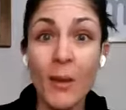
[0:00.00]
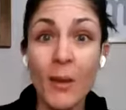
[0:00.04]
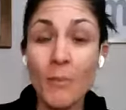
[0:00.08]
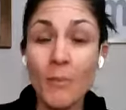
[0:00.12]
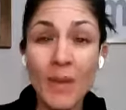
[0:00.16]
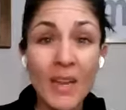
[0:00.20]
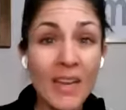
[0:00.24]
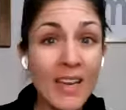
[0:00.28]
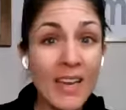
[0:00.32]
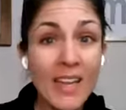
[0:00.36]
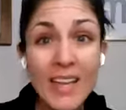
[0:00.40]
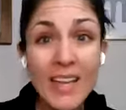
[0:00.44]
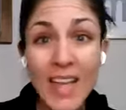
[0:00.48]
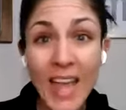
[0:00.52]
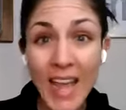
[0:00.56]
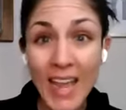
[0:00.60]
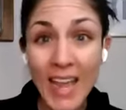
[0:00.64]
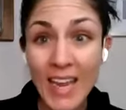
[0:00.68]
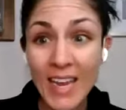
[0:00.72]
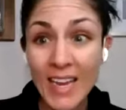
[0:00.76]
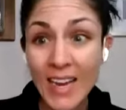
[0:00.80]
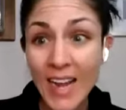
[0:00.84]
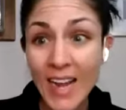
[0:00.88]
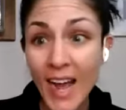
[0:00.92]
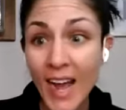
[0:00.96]
Mindy,
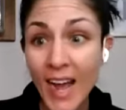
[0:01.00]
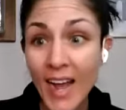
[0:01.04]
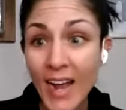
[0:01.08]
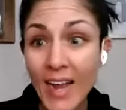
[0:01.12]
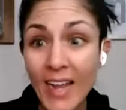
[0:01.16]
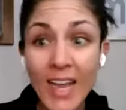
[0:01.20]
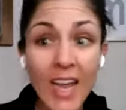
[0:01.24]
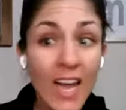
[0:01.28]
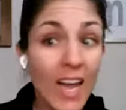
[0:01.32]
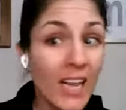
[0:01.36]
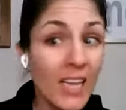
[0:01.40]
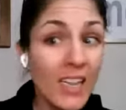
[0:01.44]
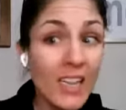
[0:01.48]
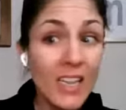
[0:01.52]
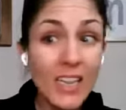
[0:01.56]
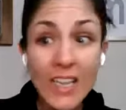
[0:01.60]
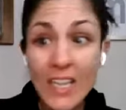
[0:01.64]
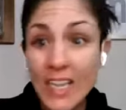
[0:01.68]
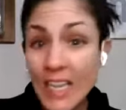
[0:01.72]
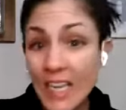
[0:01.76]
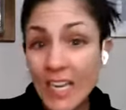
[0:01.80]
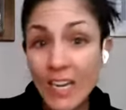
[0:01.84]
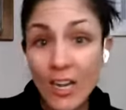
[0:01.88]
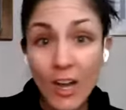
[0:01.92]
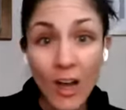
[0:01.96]
Kate, and I
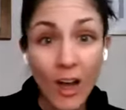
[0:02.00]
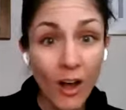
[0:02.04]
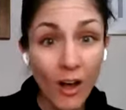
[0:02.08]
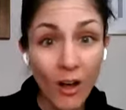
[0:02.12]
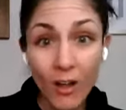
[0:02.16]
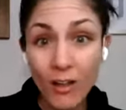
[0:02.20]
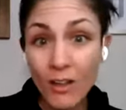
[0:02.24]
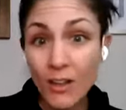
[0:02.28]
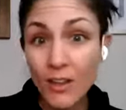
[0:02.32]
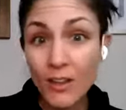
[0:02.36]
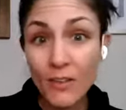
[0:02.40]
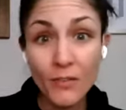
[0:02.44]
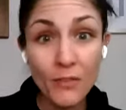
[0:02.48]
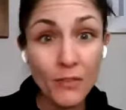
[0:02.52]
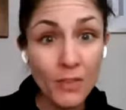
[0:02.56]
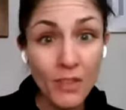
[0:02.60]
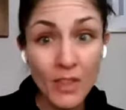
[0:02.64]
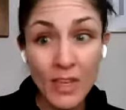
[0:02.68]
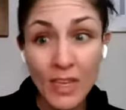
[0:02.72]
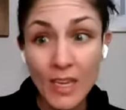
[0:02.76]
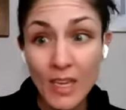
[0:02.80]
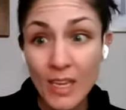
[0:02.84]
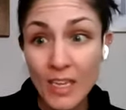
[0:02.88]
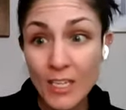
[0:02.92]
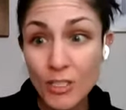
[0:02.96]
lead all of
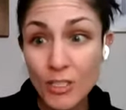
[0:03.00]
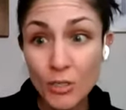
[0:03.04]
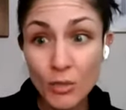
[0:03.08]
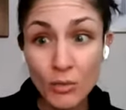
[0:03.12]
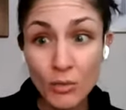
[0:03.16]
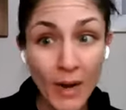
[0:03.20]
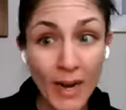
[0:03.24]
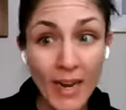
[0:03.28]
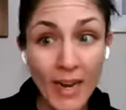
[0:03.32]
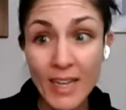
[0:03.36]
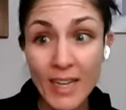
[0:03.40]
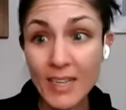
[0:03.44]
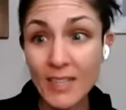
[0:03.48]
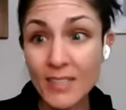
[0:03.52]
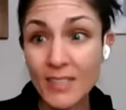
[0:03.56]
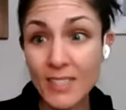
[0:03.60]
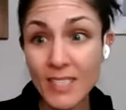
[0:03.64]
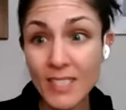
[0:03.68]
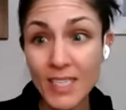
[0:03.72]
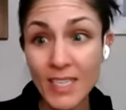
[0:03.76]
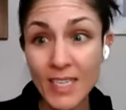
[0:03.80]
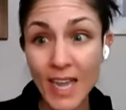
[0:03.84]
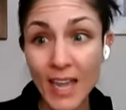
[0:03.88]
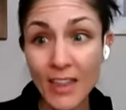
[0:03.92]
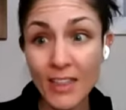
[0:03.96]
the trainings
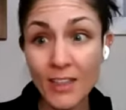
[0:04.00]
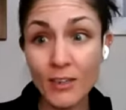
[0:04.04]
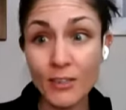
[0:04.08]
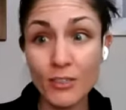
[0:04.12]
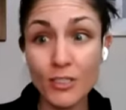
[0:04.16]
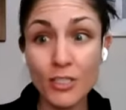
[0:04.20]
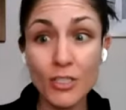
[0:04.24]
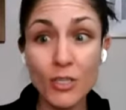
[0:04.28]
together.